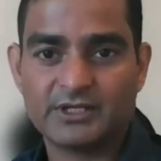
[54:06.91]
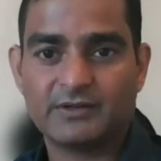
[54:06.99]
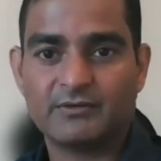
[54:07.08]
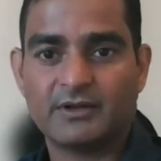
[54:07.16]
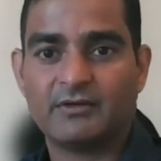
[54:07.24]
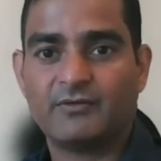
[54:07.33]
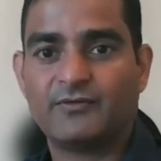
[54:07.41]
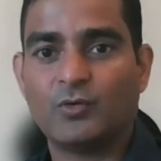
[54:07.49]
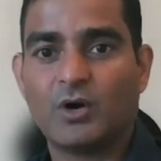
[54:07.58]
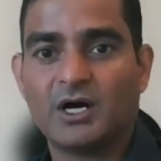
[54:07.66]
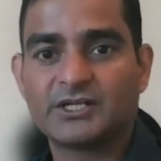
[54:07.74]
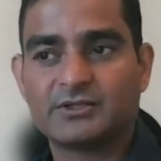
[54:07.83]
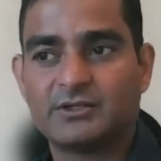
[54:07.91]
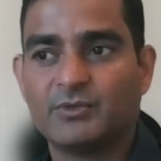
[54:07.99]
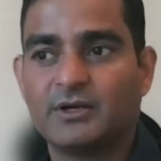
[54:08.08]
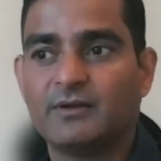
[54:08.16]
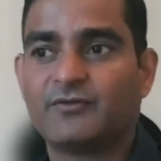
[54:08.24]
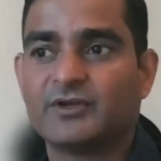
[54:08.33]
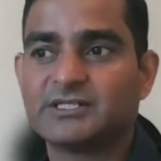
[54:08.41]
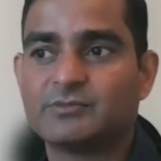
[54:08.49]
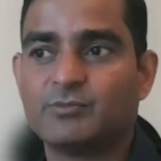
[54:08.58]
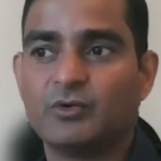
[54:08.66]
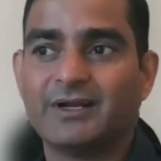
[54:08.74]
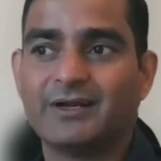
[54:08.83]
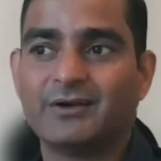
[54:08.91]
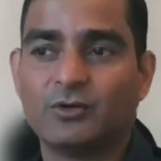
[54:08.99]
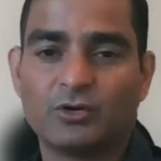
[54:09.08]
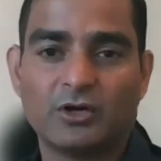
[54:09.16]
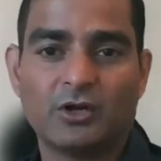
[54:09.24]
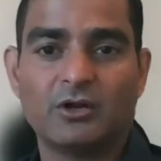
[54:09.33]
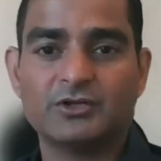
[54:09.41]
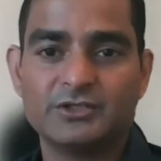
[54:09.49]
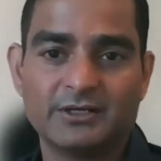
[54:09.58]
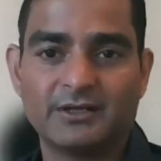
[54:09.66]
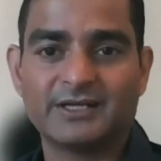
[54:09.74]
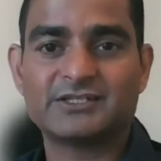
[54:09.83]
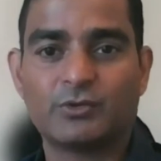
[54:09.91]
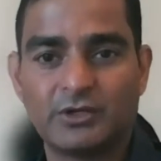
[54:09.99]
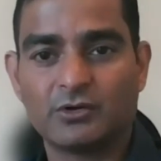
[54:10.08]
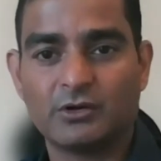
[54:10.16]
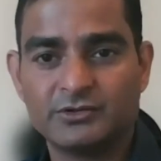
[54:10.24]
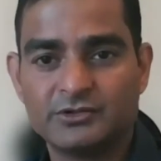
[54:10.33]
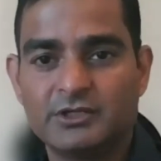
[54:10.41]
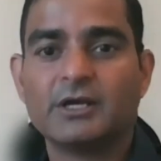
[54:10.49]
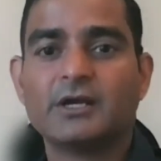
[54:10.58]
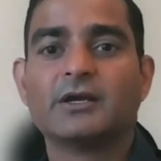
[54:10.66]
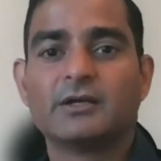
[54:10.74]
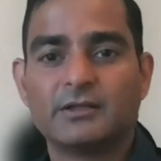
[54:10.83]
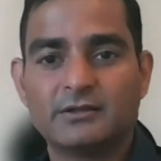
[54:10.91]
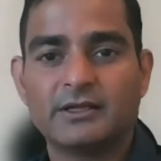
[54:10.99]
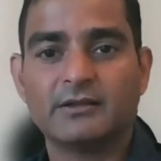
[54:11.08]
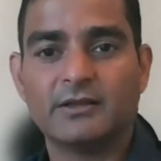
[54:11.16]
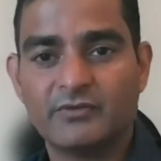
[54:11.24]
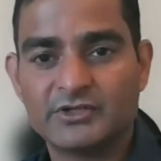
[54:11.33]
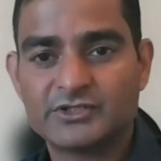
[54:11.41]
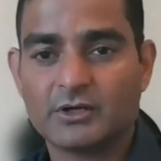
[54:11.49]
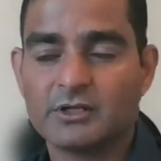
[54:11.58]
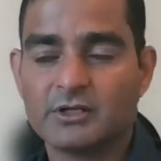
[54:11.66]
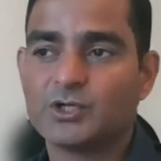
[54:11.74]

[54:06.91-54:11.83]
And if you ask them the difference between endocrinology and gastroenterology, then they will struggle.